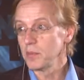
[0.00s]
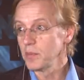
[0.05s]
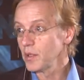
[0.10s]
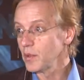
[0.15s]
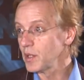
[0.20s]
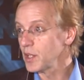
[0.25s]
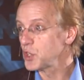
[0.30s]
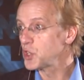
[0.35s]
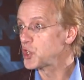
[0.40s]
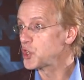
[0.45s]
You know,
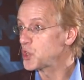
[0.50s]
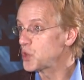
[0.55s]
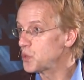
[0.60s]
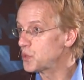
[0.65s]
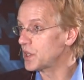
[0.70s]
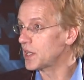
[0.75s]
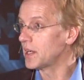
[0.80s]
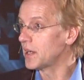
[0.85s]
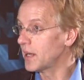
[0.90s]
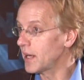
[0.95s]
they're
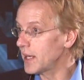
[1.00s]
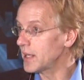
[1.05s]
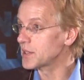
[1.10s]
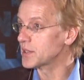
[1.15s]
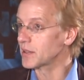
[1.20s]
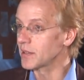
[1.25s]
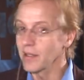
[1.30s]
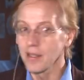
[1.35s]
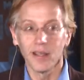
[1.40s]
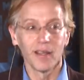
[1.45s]
shooting
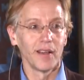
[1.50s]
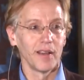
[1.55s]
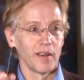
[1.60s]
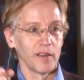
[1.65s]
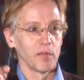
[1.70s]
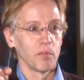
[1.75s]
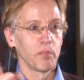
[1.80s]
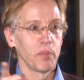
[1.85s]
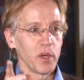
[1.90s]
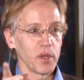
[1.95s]
laser
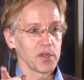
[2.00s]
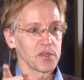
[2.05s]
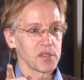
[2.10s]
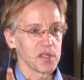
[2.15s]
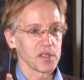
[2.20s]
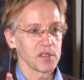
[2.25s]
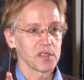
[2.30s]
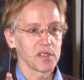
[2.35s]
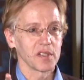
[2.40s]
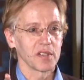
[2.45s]

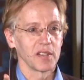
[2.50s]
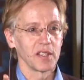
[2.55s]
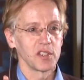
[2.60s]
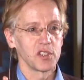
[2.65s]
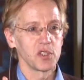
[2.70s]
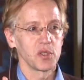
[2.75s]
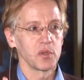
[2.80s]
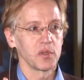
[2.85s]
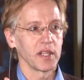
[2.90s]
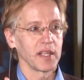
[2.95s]
pulses. They're
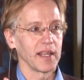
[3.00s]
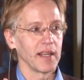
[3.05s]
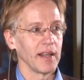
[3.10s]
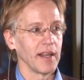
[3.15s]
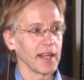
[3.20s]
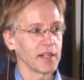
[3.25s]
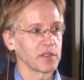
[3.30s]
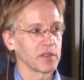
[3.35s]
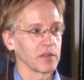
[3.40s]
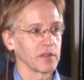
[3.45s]
shooting
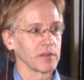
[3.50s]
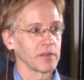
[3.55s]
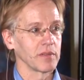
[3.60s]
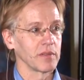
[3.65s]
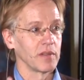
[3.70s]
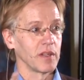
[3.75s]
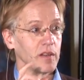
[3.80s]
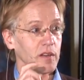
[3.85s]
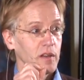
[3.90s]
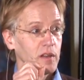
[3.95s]

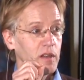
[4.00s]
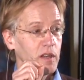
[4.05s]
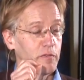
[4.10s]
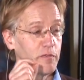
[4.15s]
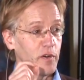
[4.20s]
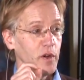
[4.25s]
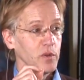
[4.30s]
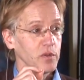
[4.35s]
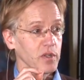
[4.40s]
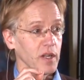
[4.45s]
electron
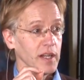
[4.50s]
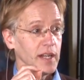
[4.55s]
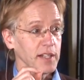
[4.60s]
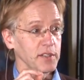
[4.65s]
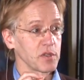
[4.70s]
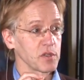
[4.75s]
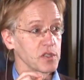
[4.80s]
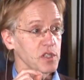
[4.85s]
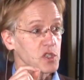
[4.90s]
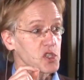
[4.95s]
uh,
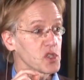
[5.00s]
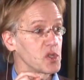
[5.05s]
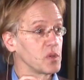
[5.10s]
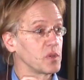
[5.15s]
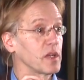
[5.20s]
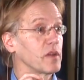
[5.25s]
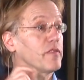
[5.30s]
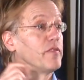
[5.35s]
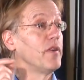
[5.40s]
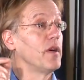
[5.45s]
electrons are
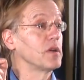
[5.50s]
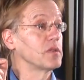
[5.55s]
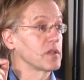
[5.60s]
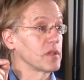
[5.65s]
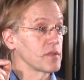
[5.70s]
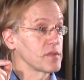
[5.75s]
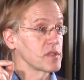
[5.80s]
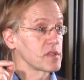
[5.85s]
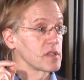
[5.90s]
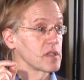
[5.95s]
shooting
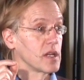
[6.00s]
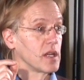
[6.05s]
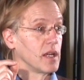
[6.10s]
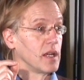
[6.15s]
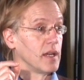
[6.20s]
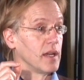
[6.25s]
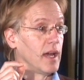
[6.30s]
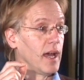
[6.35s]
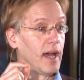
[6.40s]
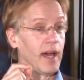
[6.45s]
photons.
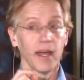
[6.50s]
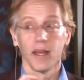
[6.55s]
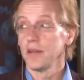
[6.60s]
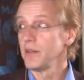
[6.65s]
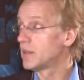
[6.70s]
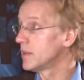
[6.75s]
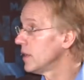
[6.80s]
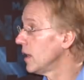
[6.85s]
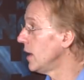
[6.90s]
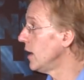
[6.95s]

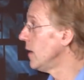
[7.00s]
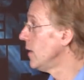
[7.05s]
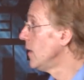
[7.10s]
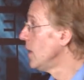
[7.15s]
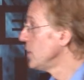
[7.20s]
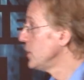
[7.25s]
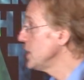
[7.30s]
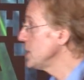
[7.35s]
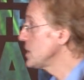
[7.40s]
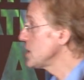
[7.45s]
And uh,
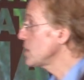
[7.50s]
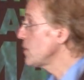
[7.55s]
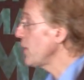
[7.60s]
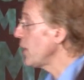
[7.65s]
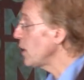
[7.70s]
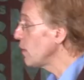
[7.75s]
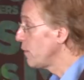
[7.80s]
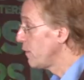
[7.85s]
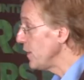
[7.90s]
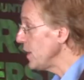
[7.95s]
this is a
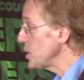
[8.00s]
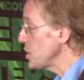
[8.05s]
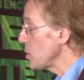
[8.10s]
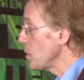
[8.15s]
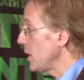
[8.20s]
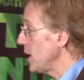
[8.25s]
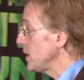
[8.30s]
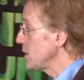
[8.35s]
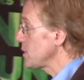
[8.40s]
very visual way